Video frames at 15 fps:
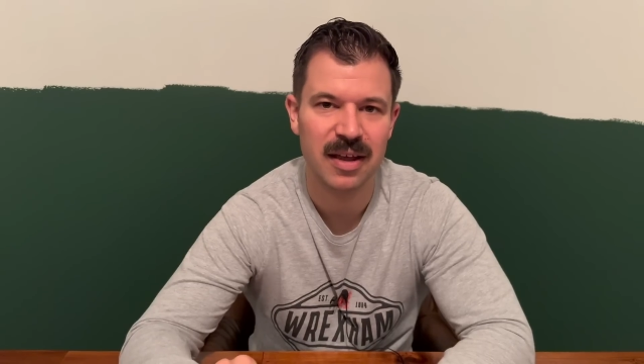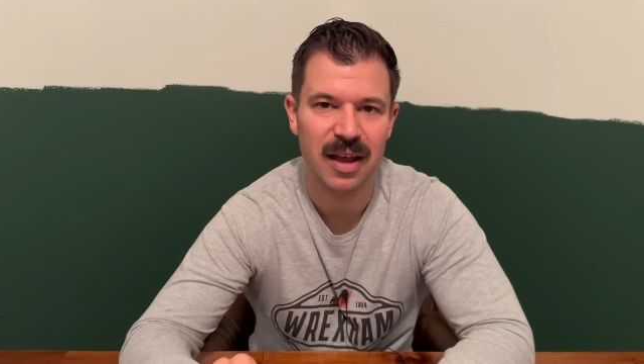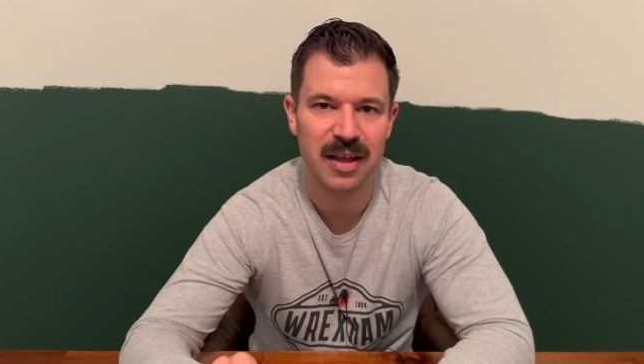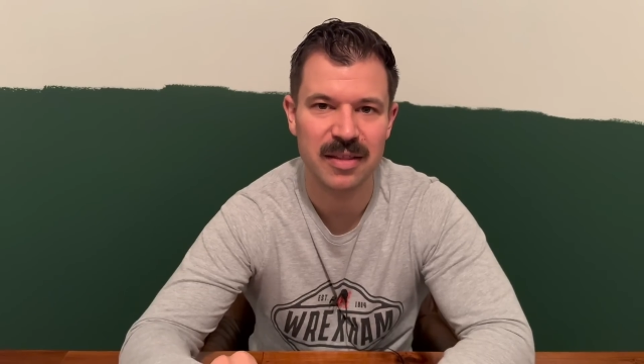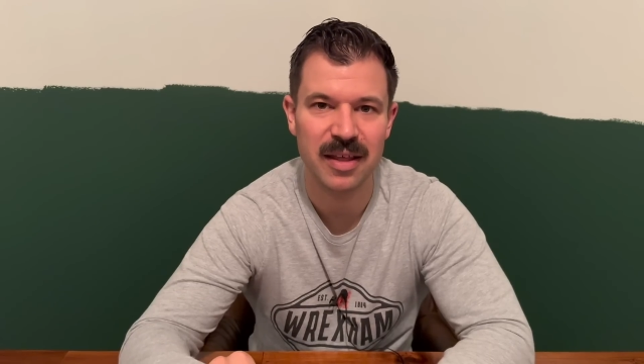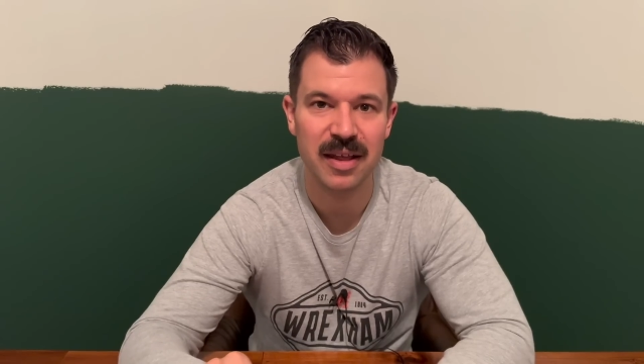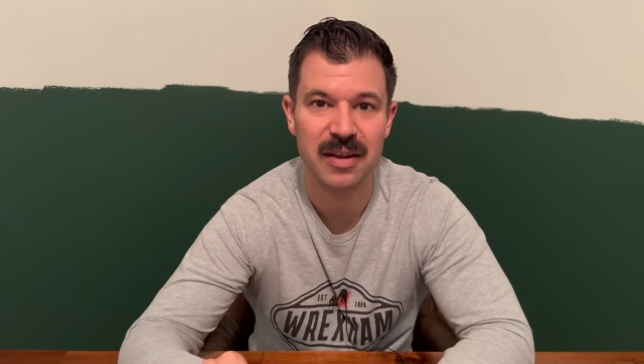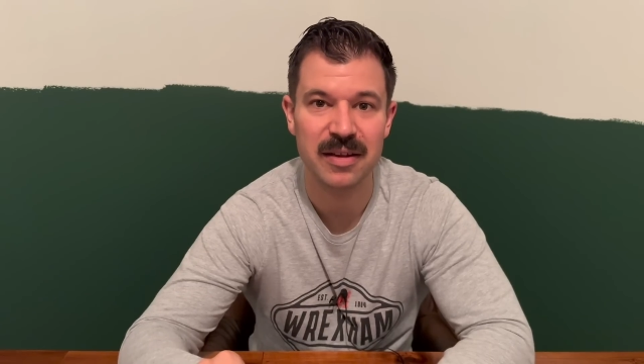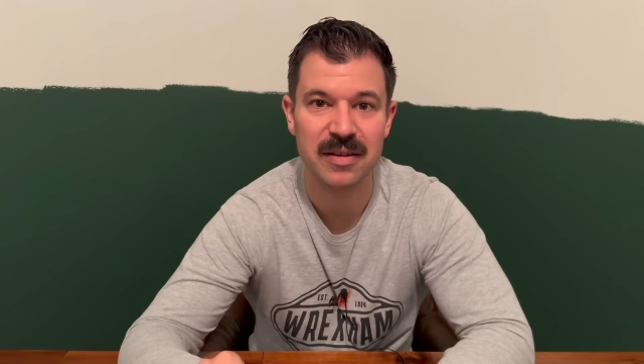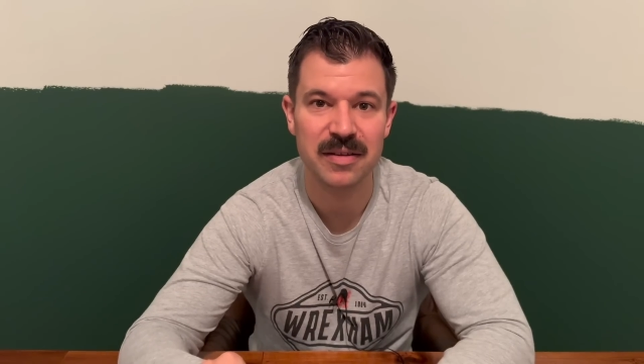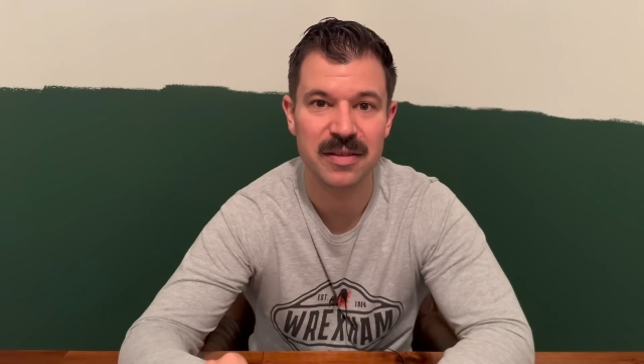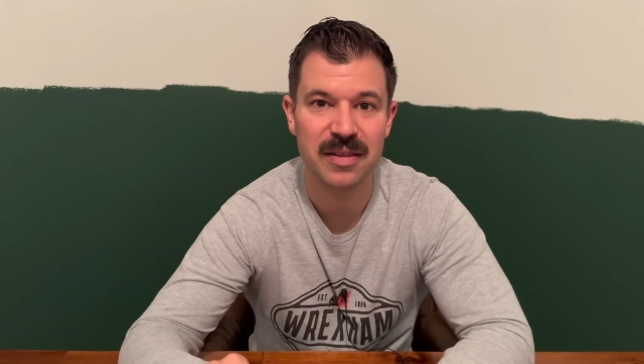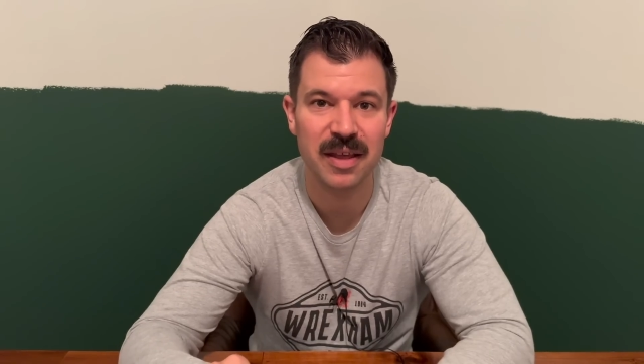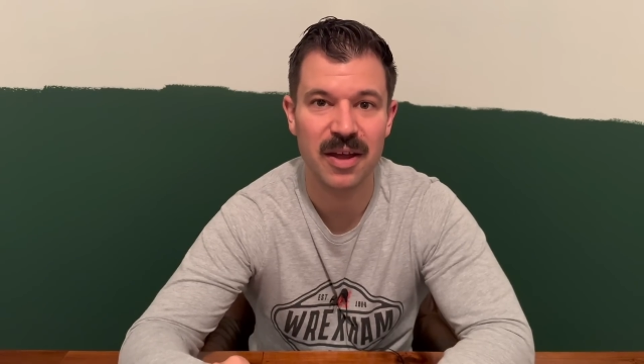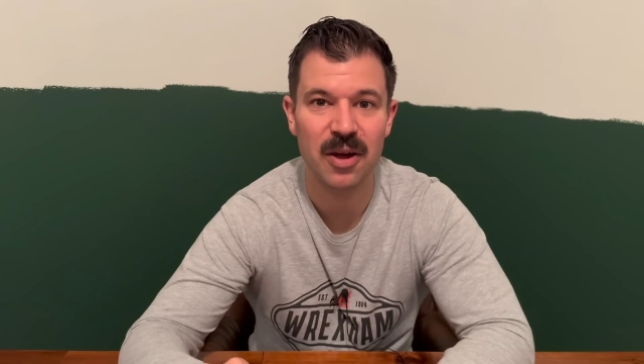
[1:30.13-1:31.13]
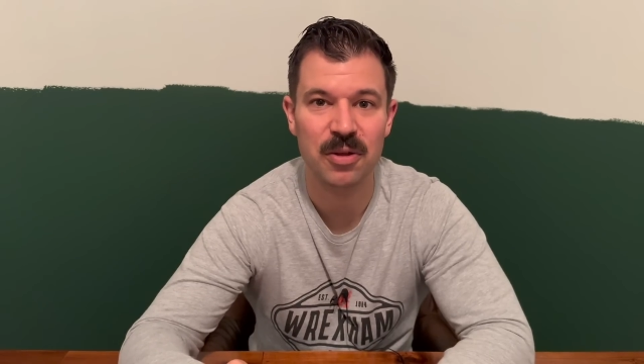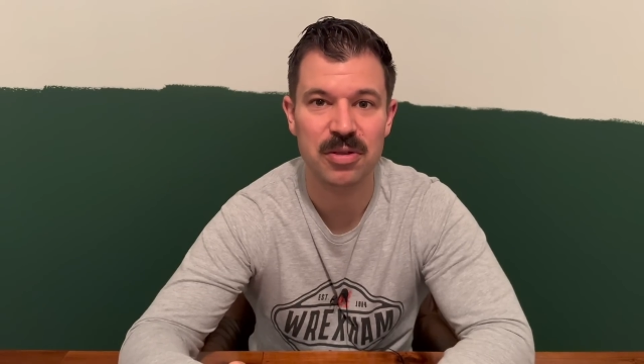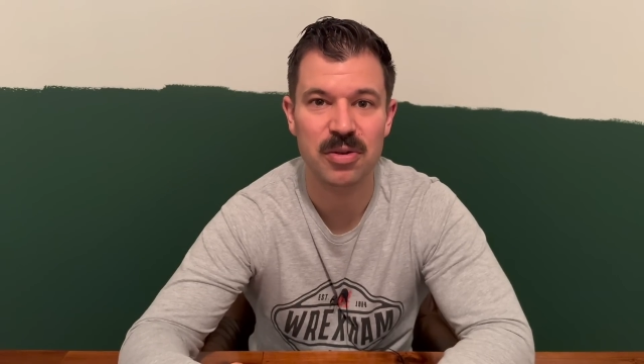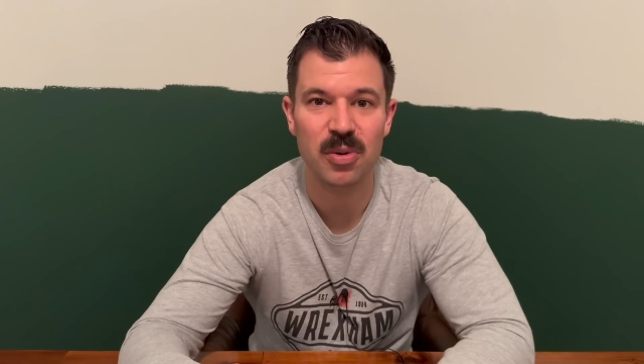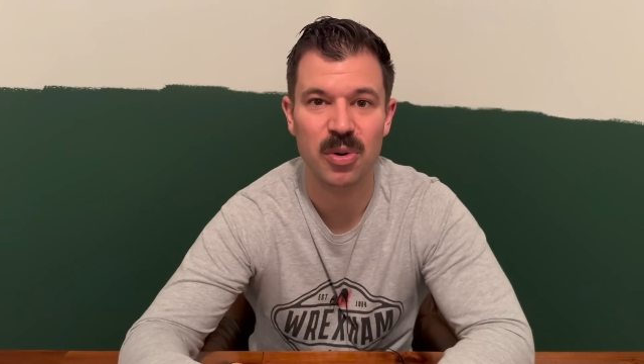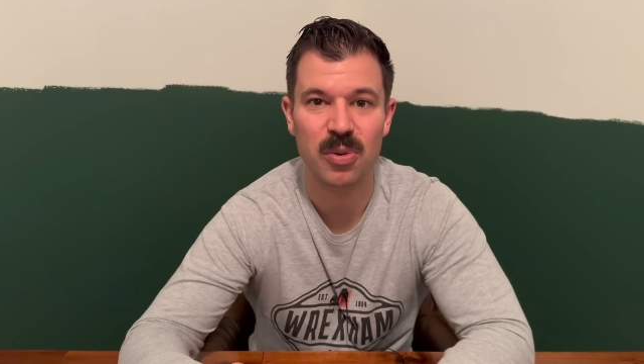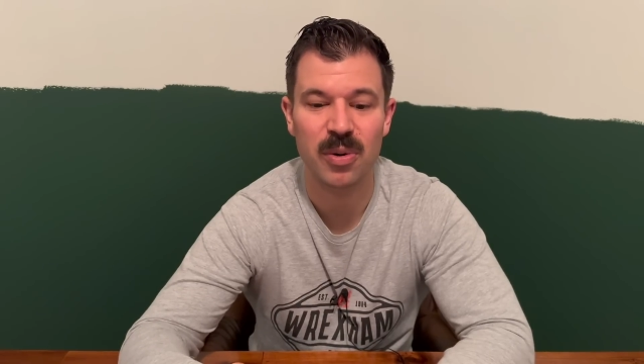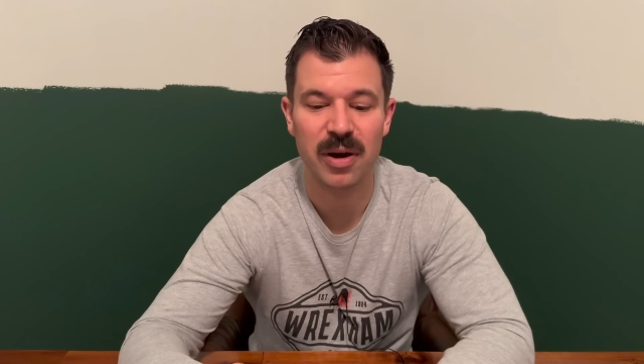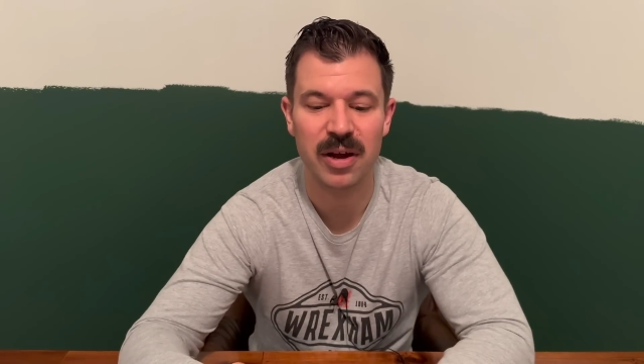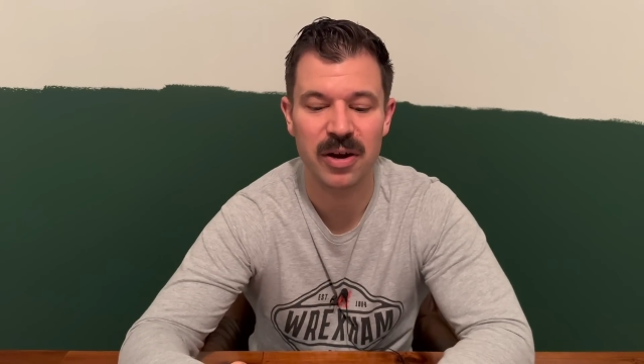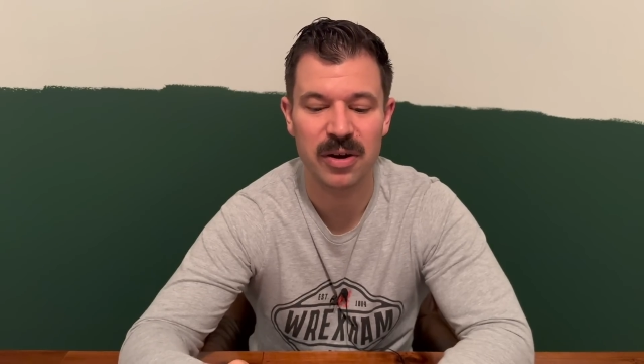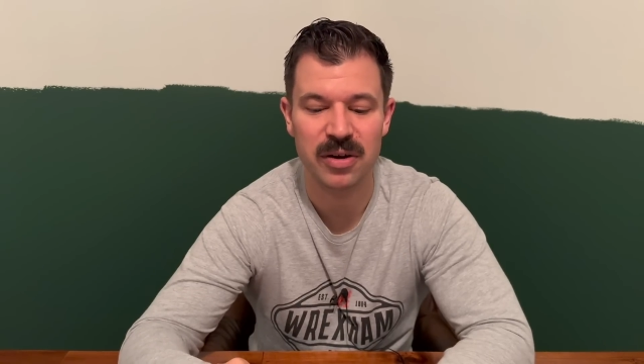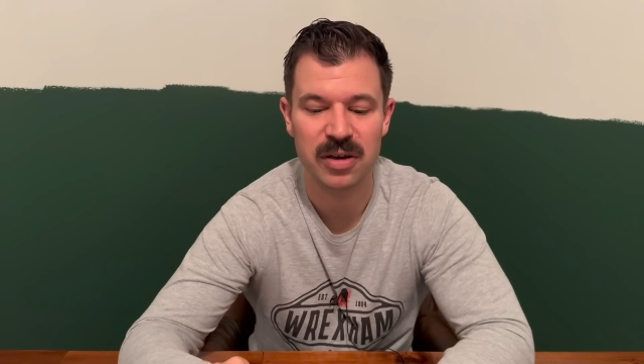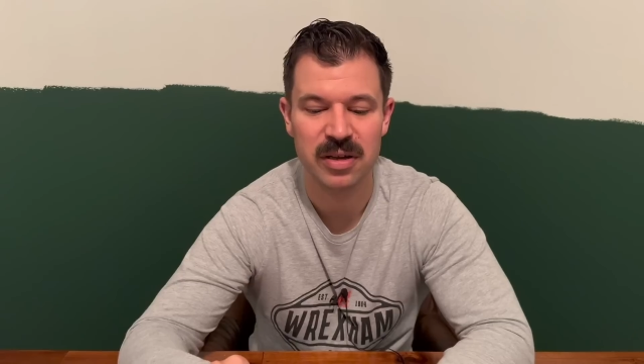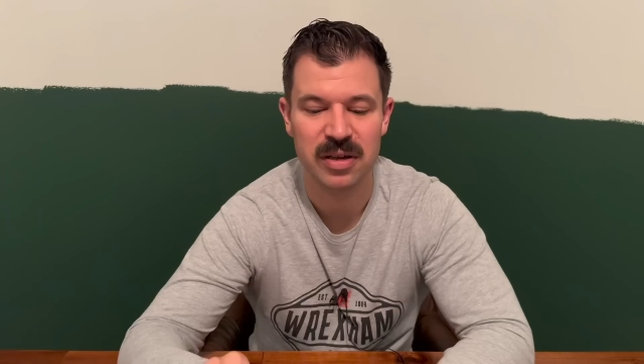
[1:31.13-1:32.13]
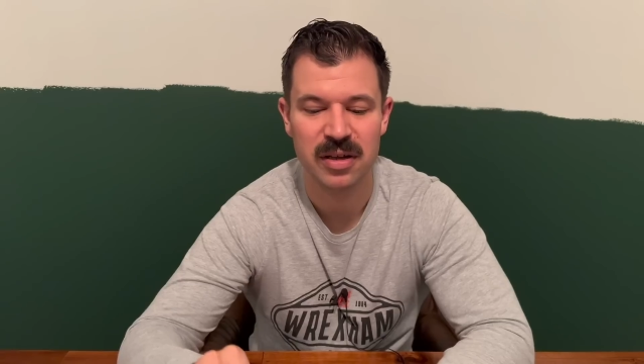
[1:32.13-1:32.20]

And then they also acquired